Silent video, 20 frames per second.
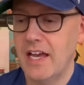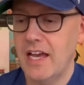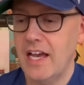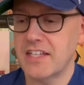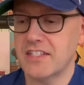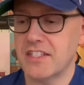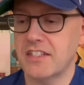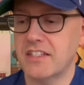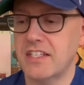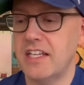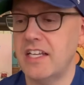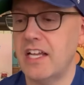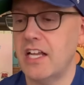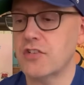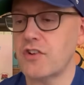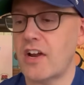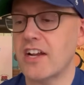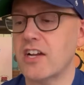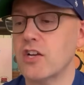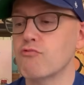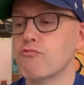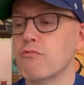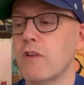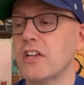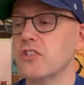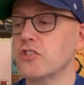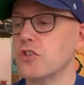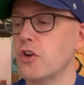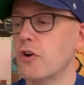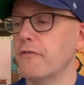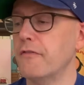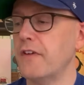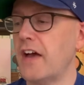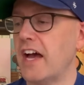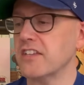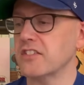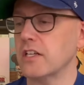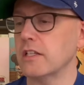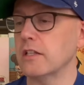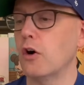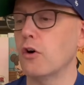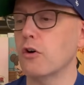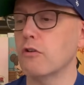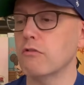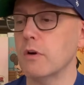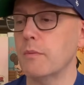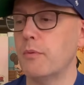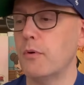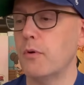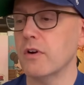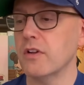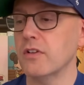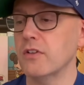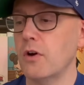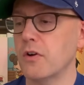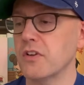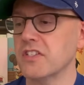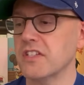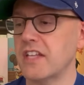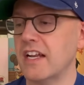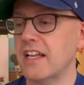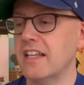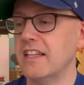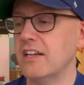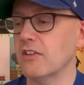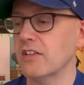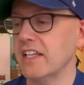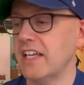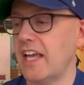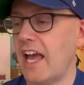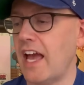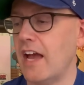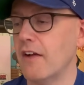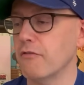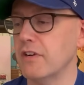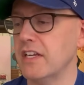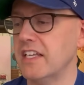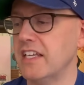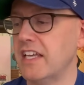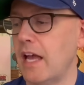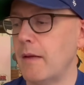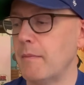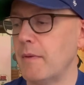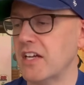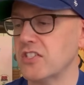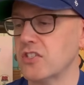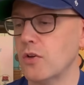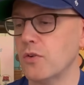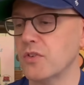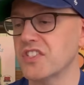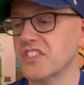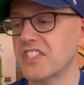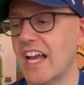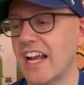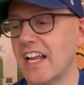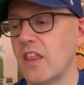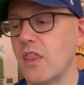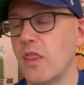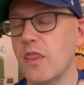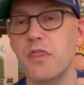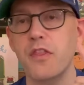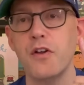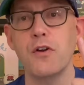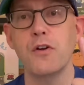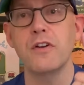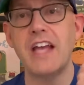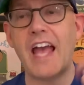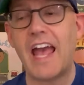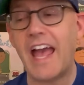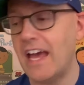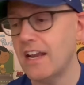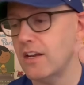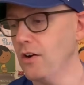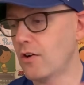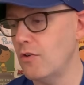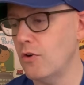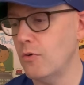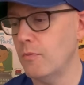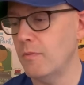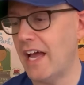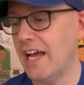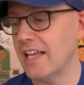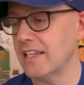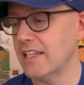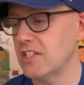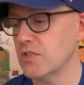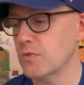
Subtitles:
As a teenager, I could run so fast, a local reporter noticed that in nearly every game I stole second, third, and home at least